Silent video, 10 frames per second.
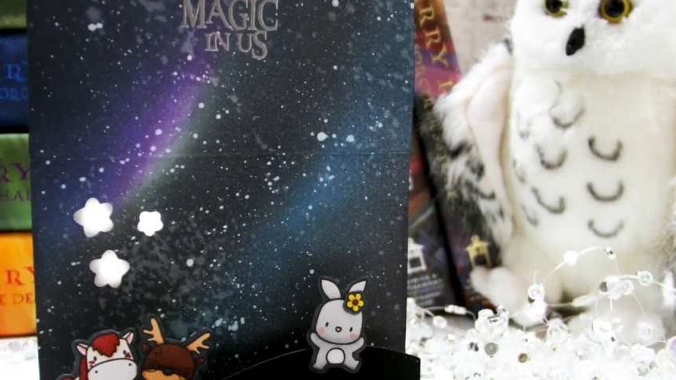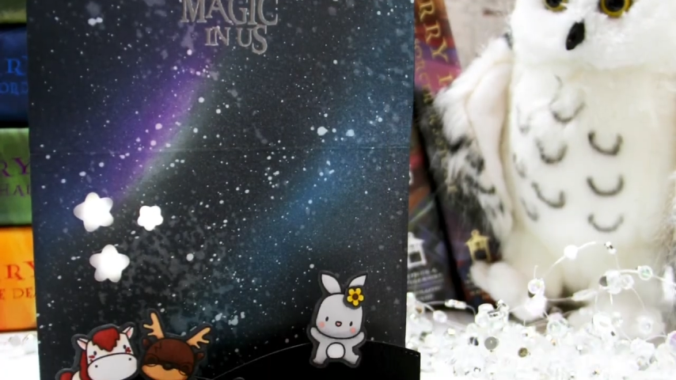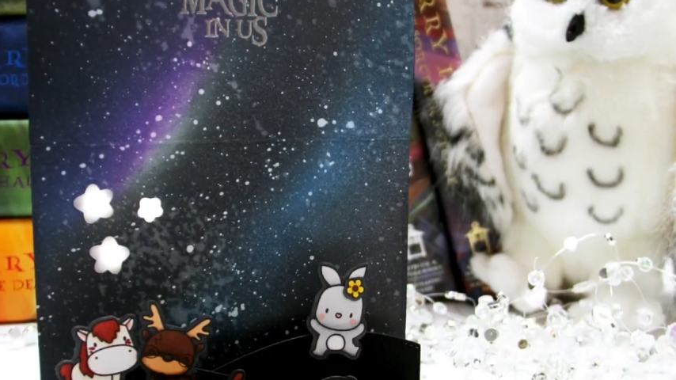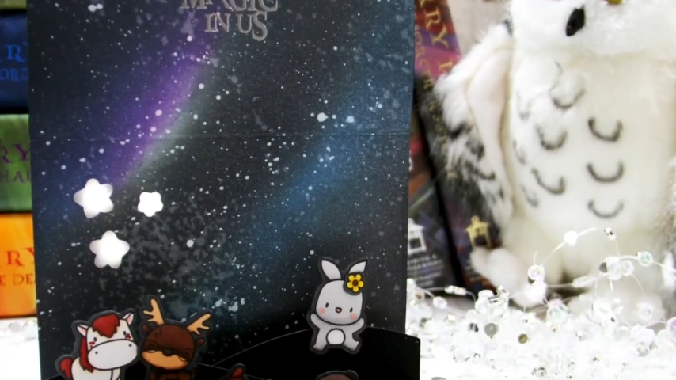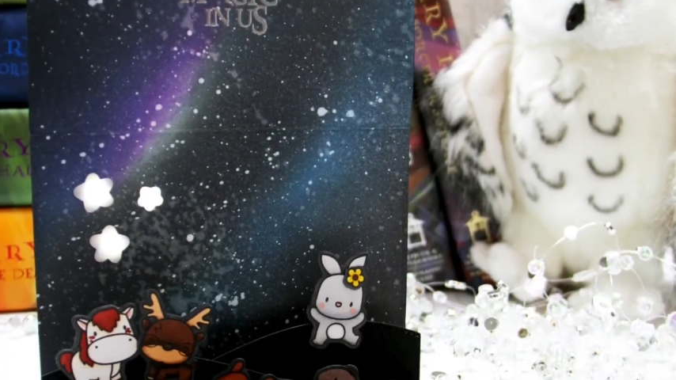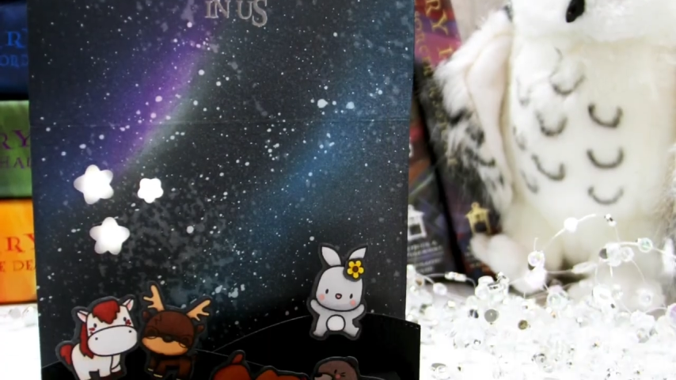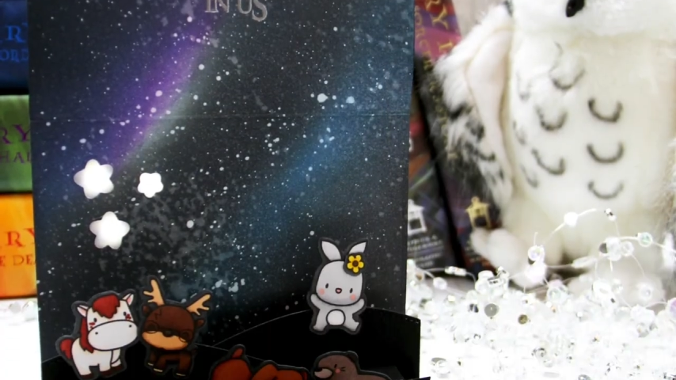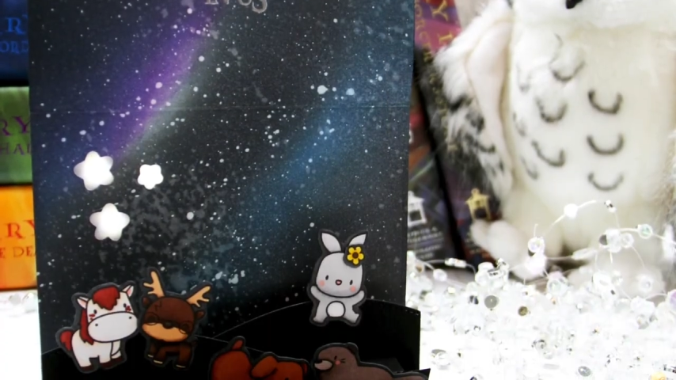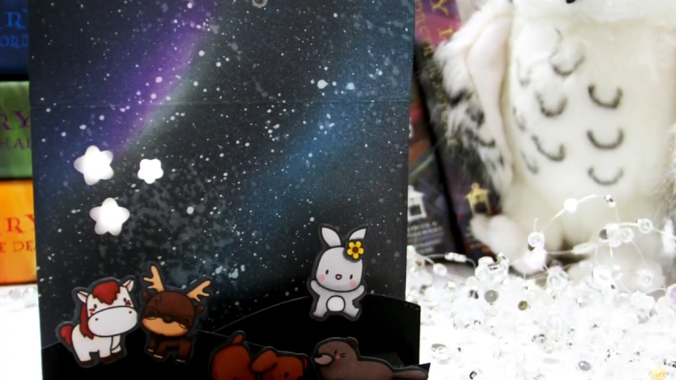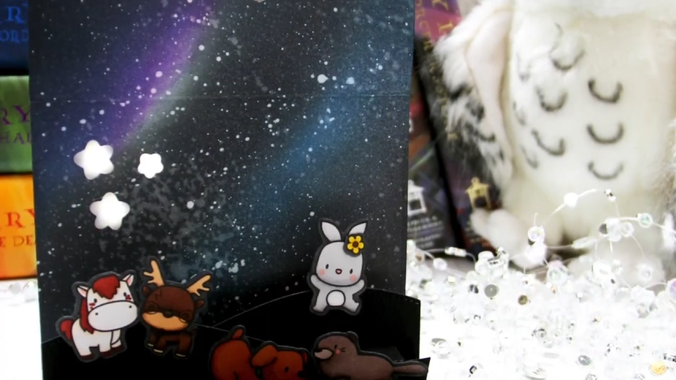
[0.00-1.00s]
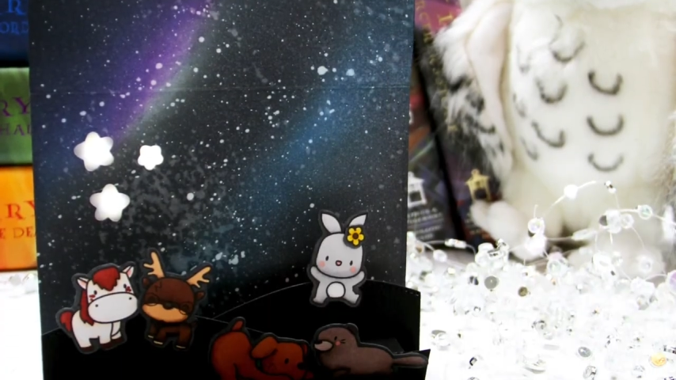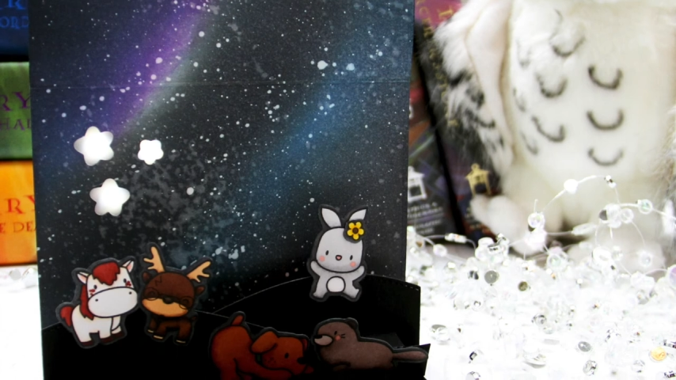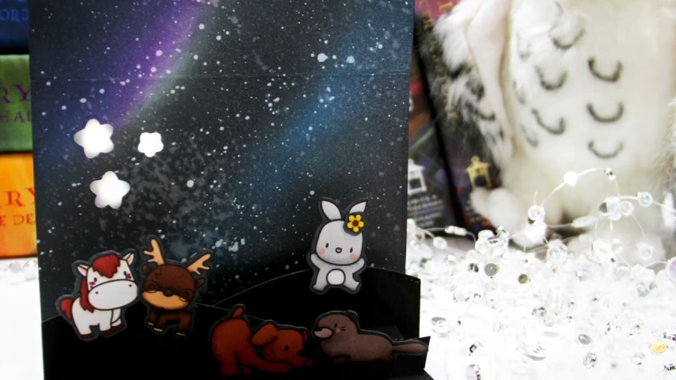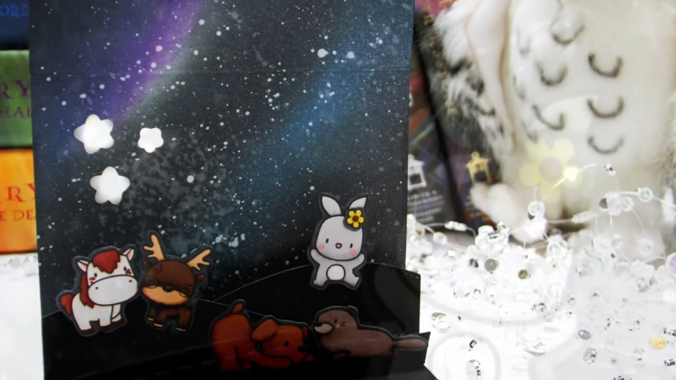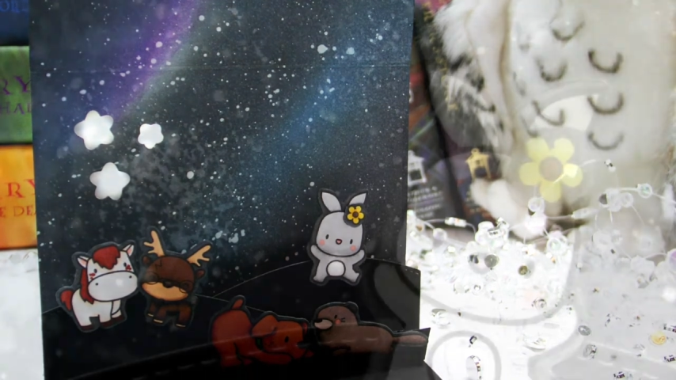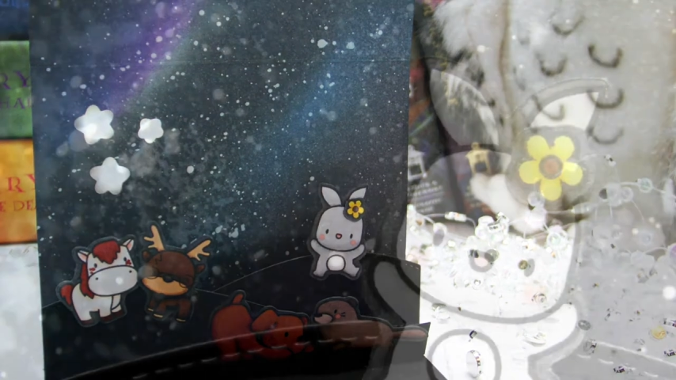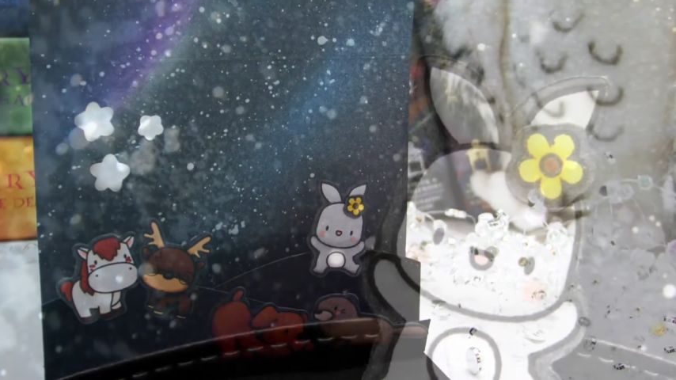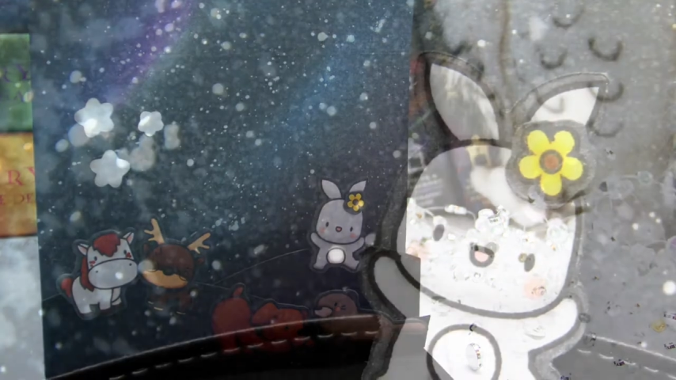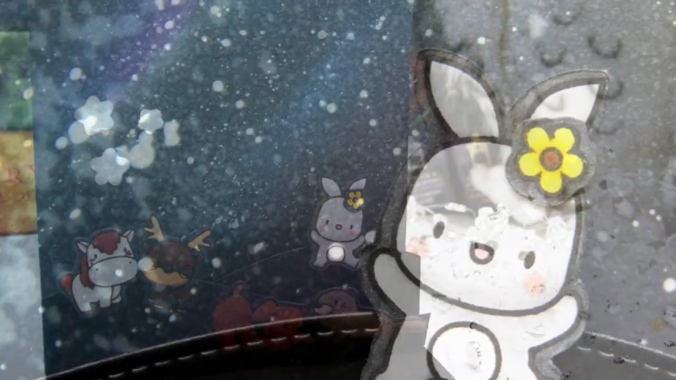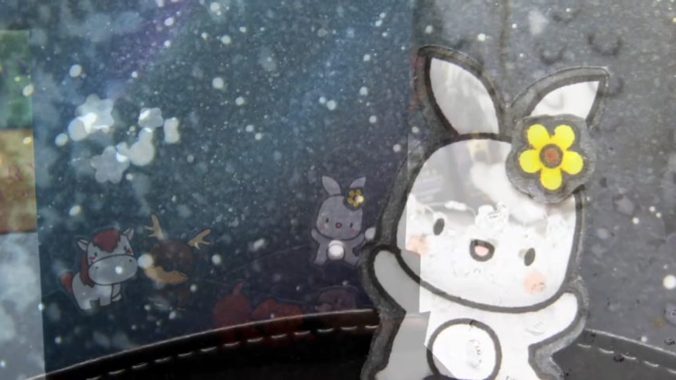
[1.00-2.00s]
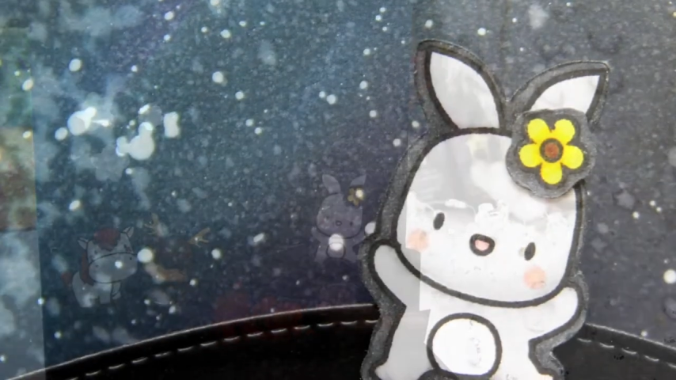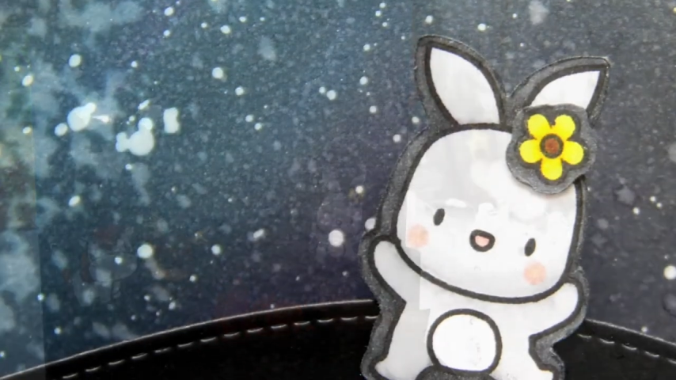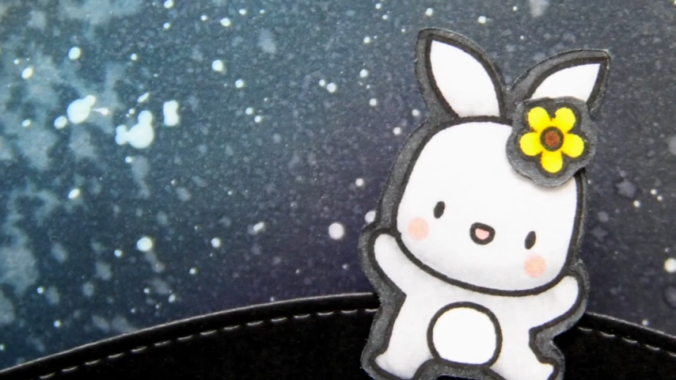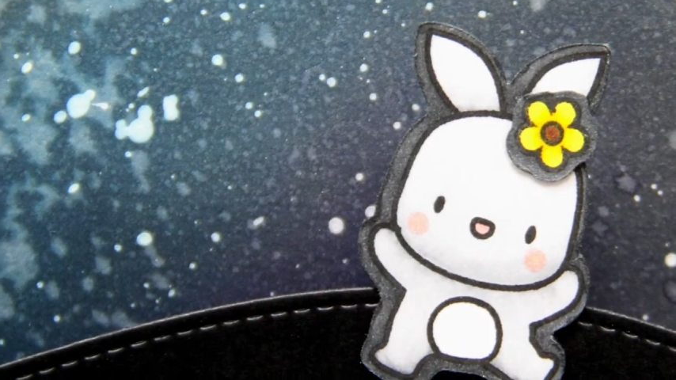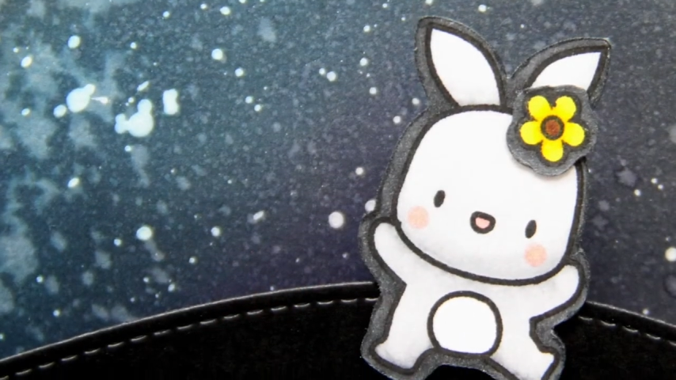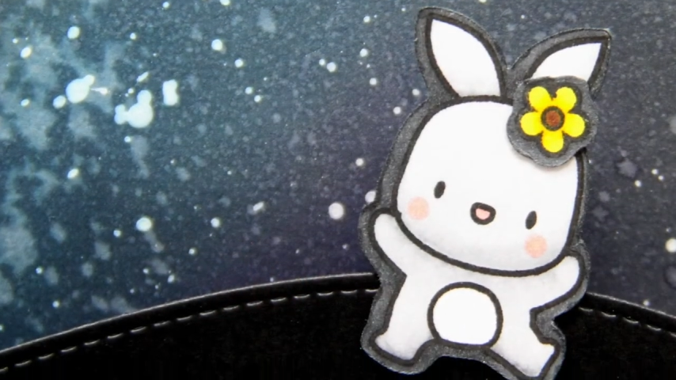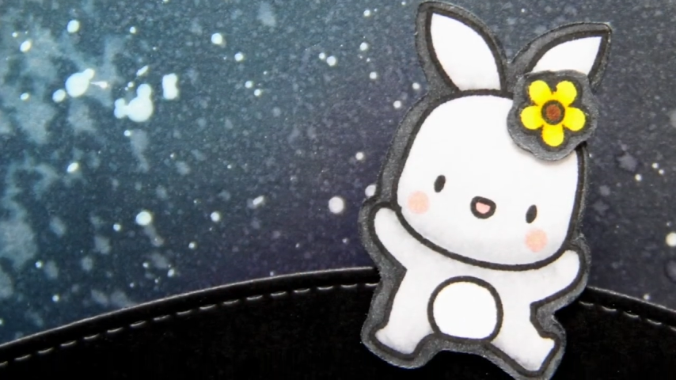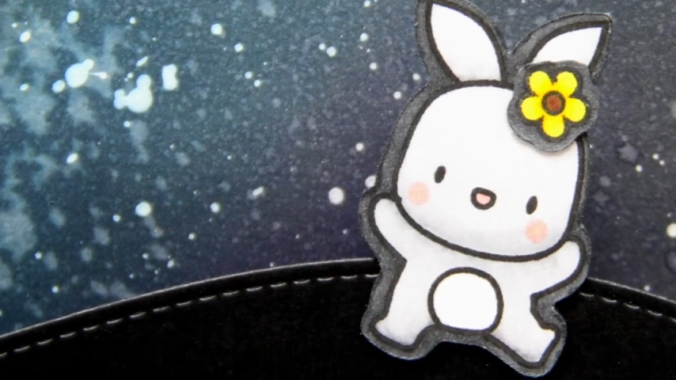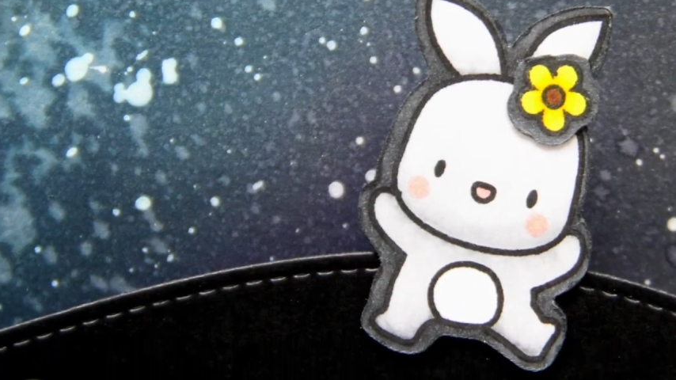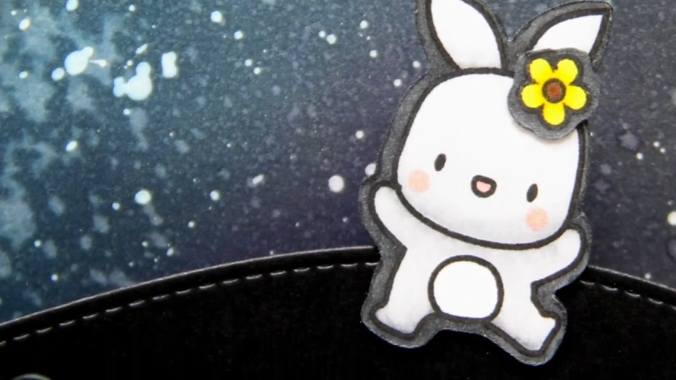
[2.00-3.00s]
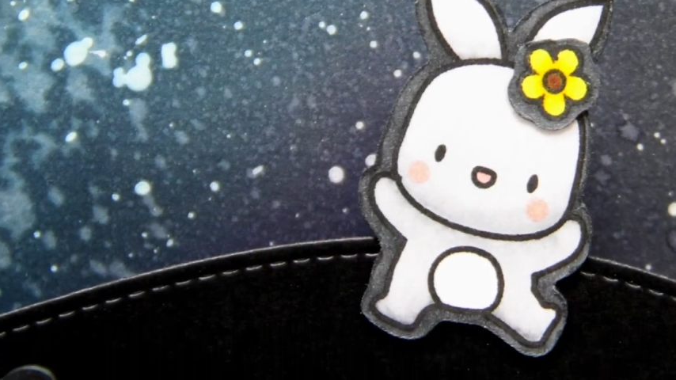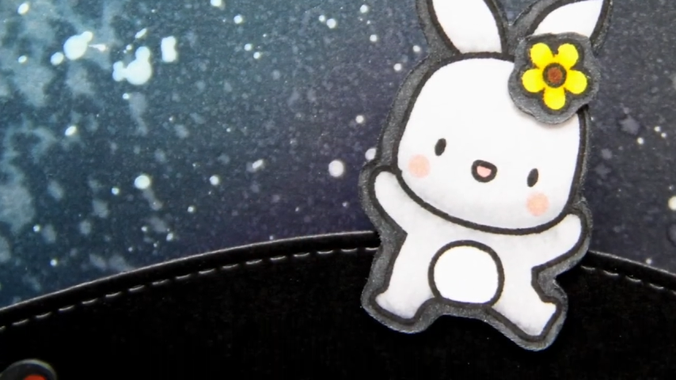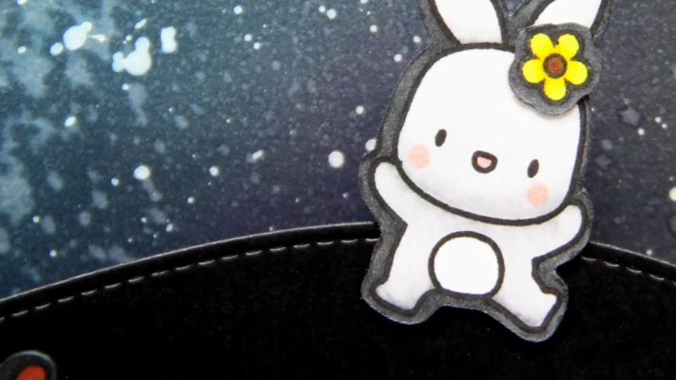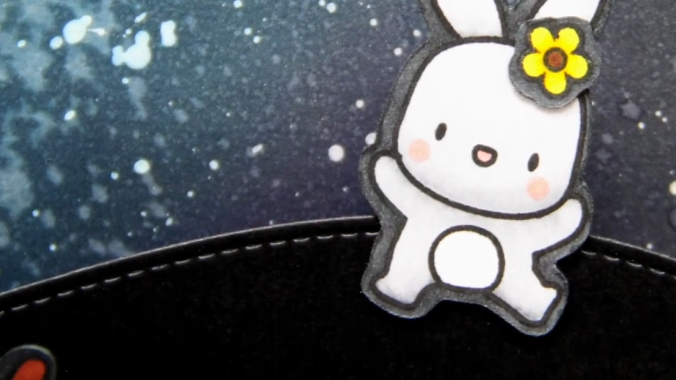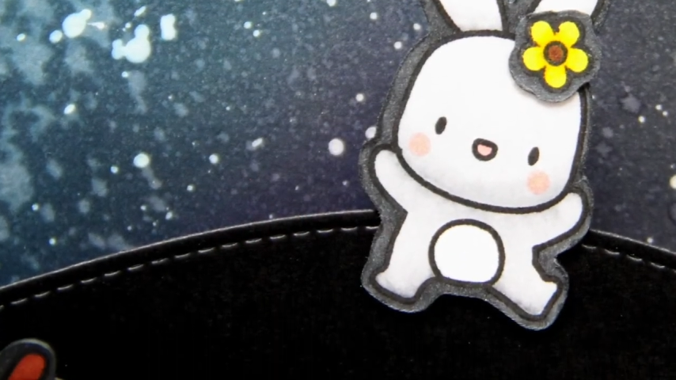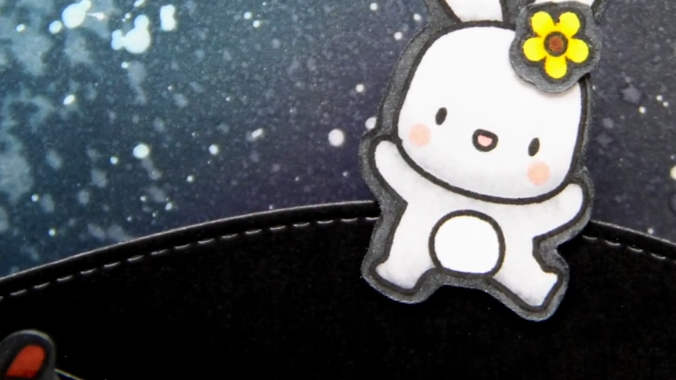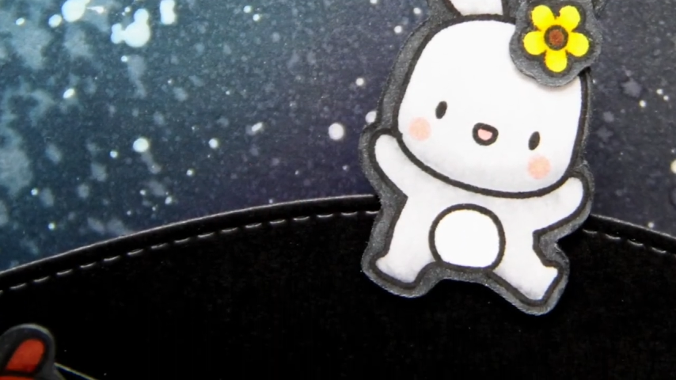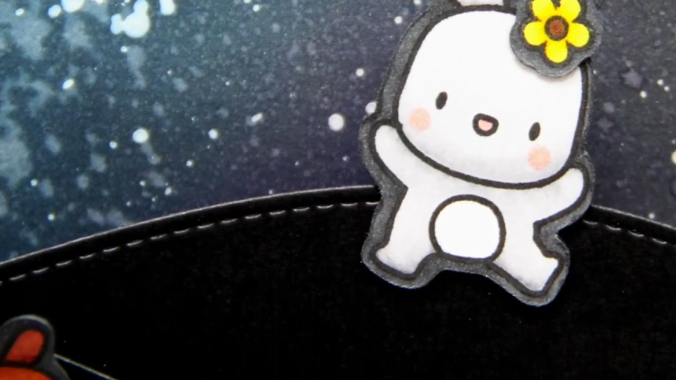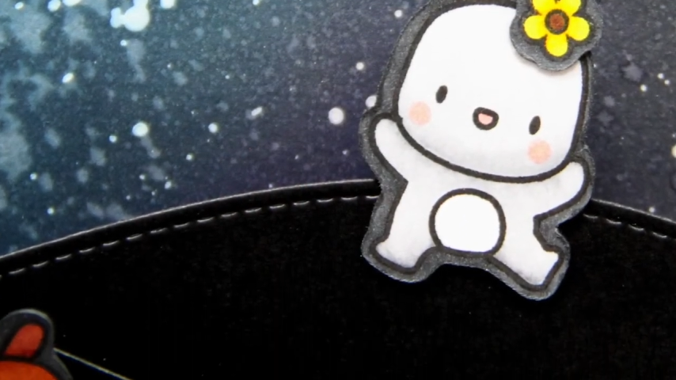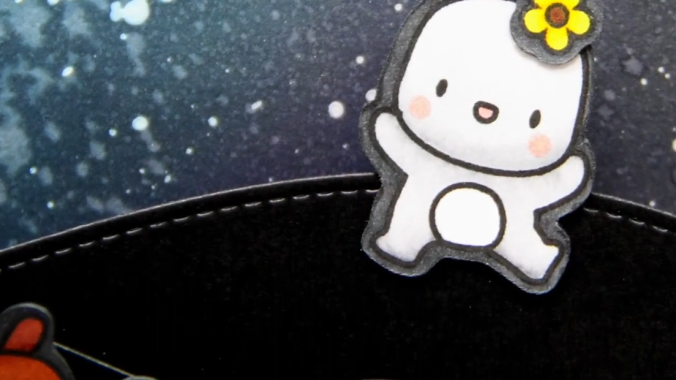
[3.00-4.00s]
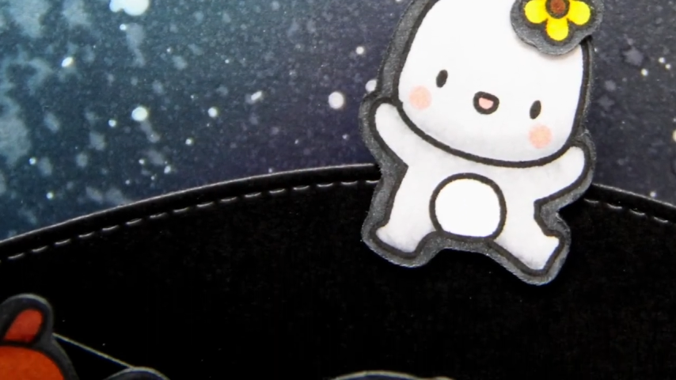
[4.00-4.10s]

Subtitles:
No face is visible, so there are no lips to read.